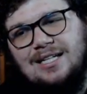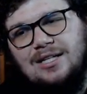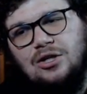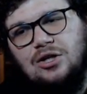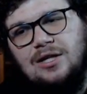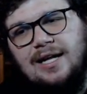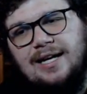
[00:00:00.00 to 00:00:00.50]

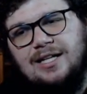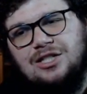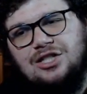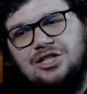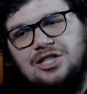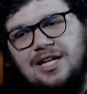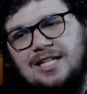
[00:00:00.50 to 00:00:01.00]
look like a
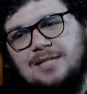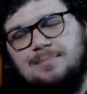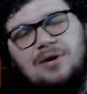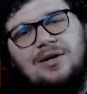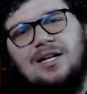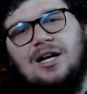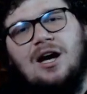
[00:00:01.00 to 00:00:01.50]

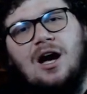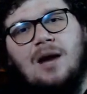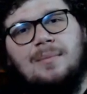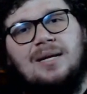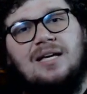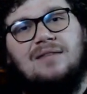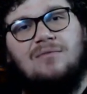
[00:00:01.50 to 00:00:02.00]
Shakespearean
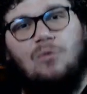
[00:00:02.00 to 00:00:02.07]
comedy of